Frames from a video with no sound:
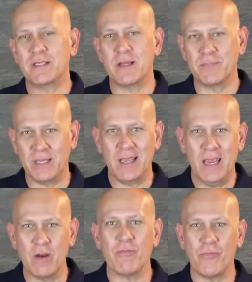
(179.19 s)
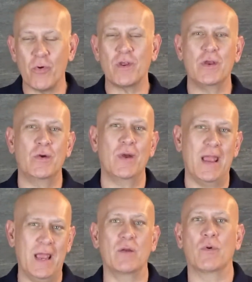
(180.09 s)
something here for you,
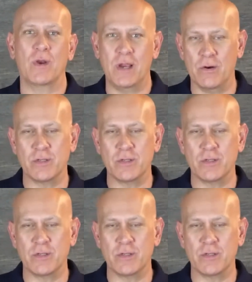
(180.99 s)
and we're here to